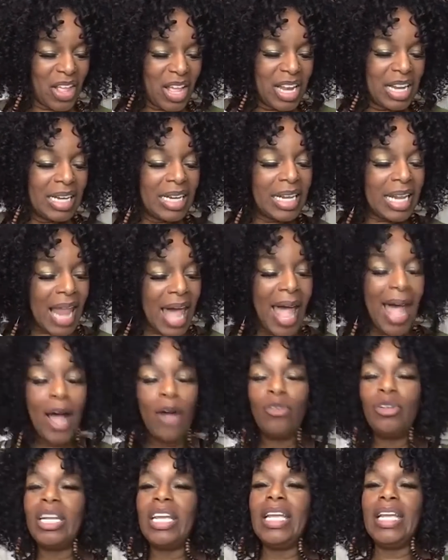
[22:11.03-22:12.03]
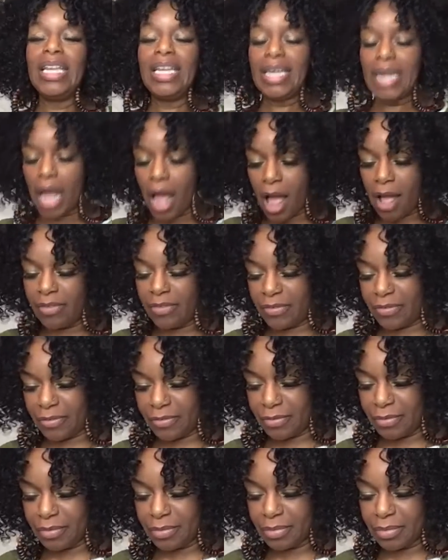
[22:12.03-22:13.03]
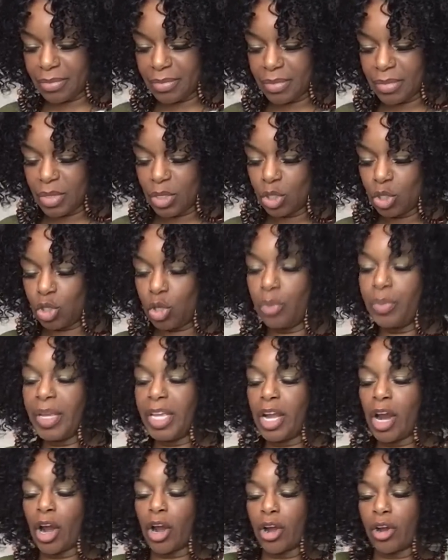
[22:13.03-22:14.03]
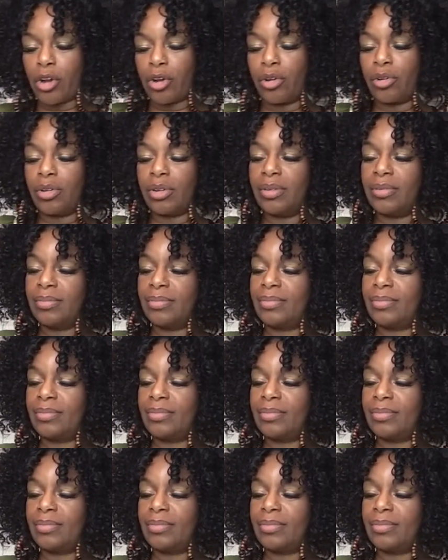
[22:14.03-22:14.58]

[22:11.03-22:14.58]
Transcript: loud enough to be heard.